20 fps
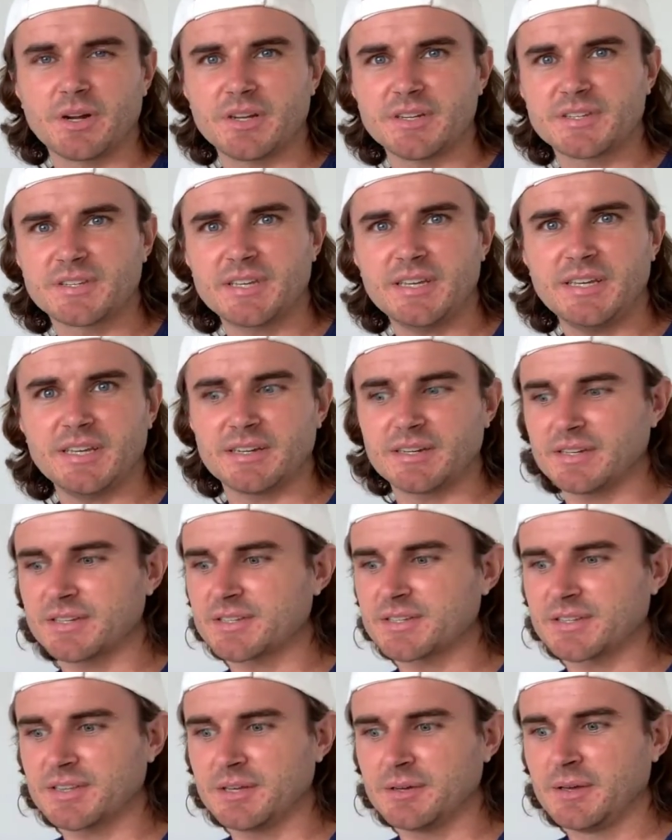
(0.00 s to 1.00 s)
I see it.
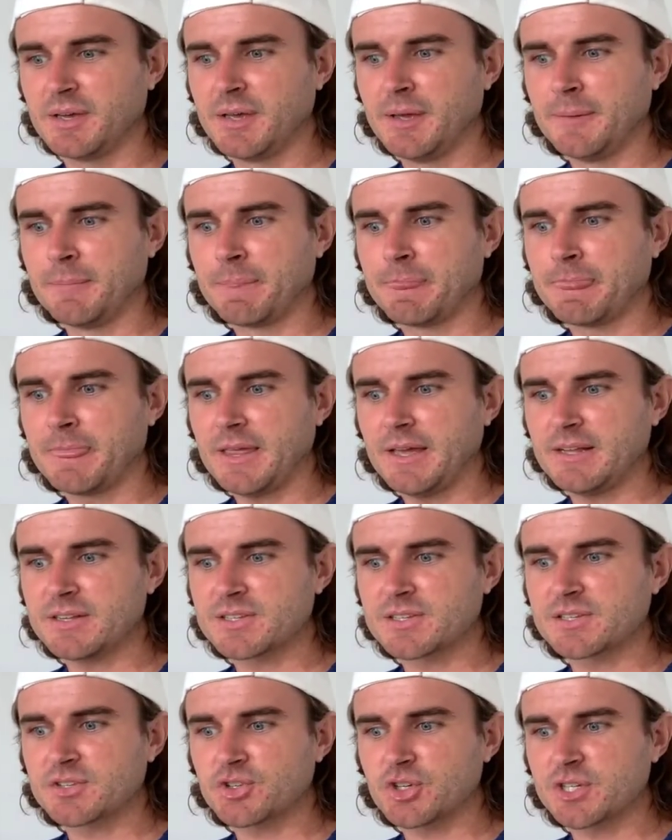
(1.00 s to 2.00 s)

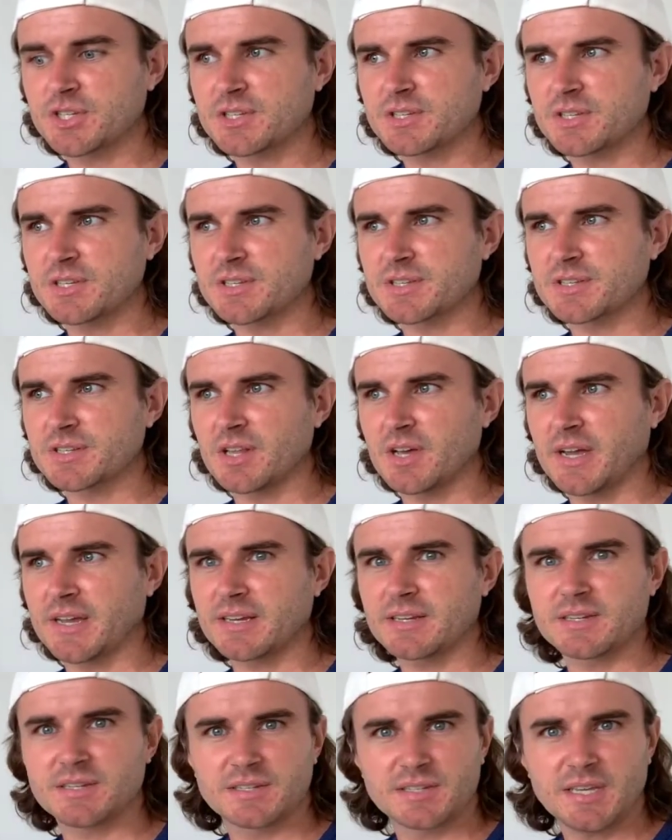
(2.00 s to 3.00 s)
It's just this
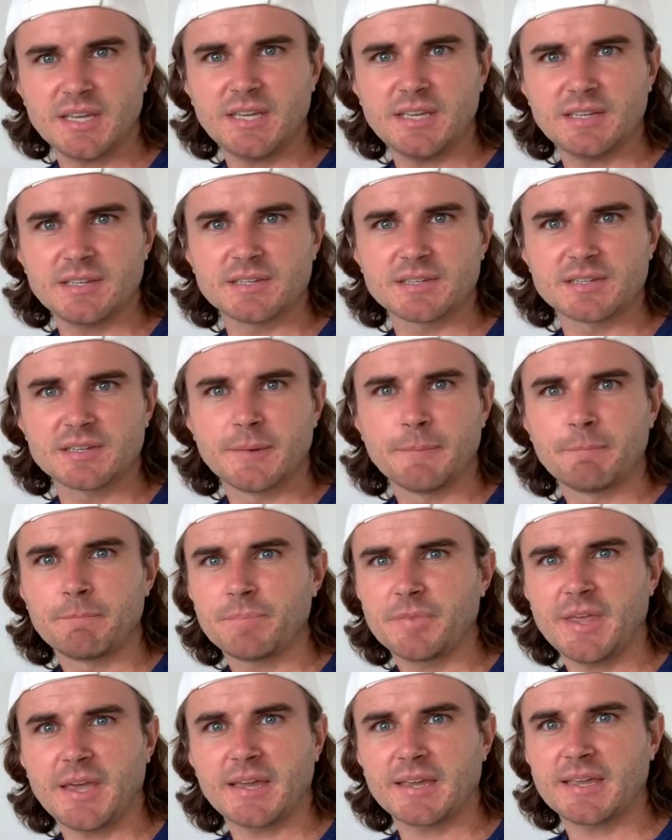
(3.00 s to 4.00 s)
disease
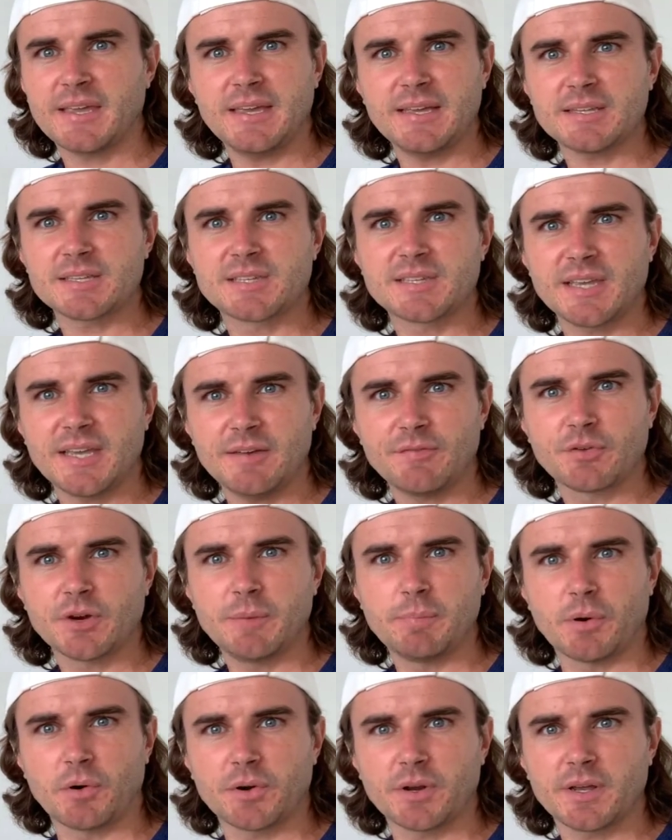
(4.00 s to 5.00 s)
that gets
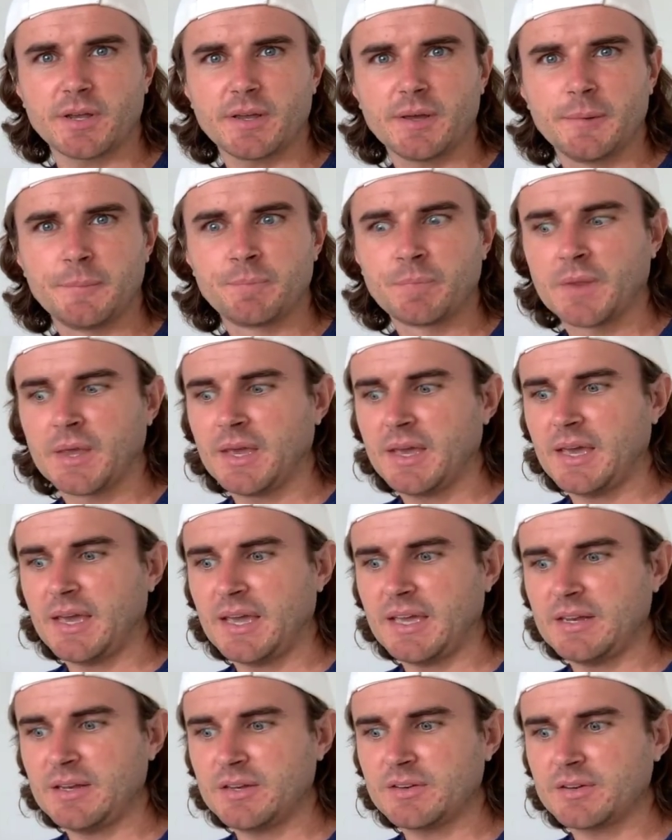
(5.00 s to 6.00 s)
everybody.
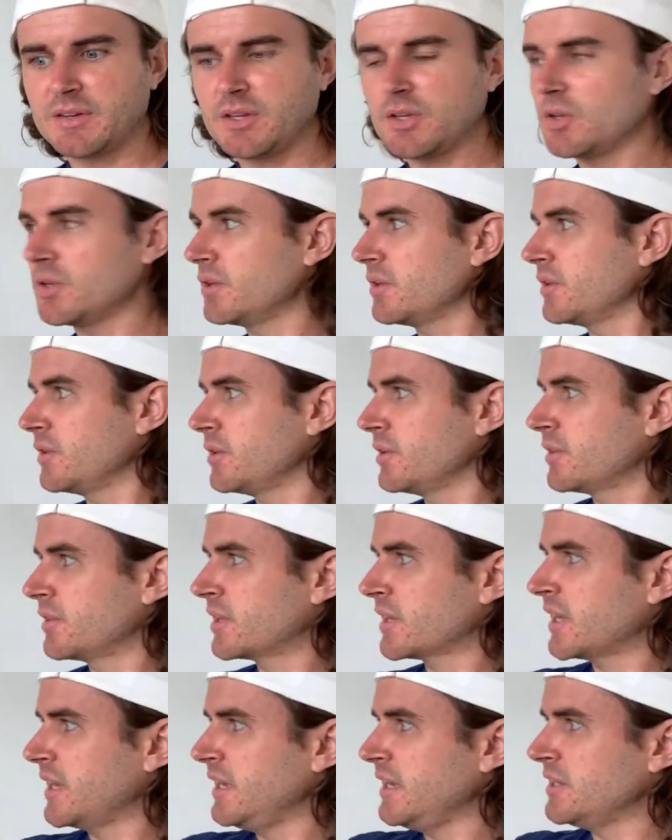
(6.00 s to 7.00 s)
And
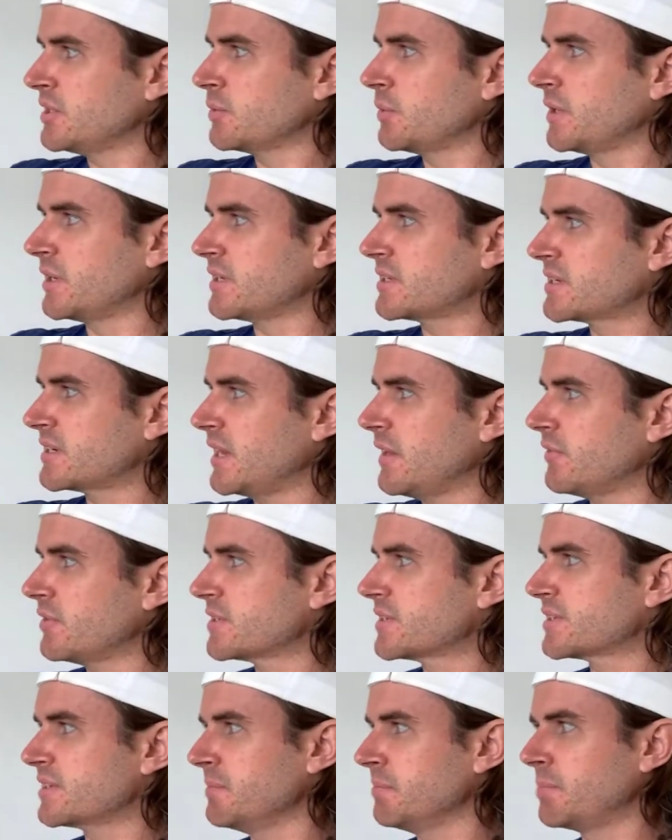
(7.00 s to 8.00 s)
the key to it is to have a
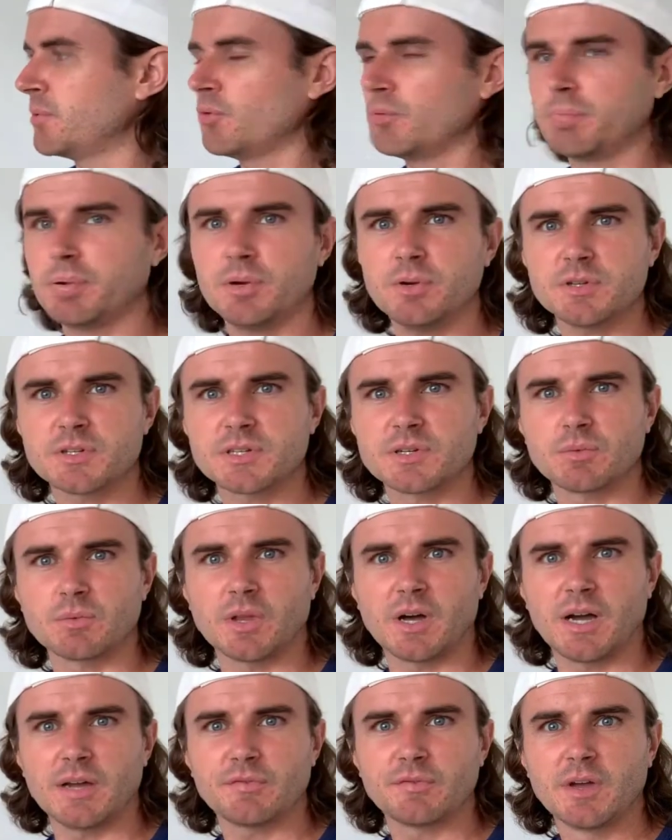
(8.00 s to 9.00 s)
simple personal
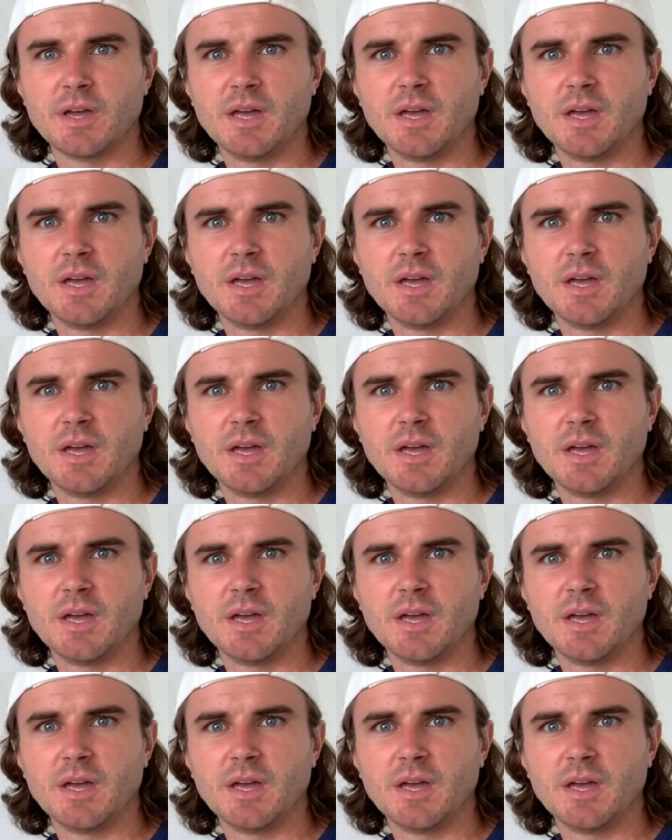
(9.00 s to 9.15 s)
life.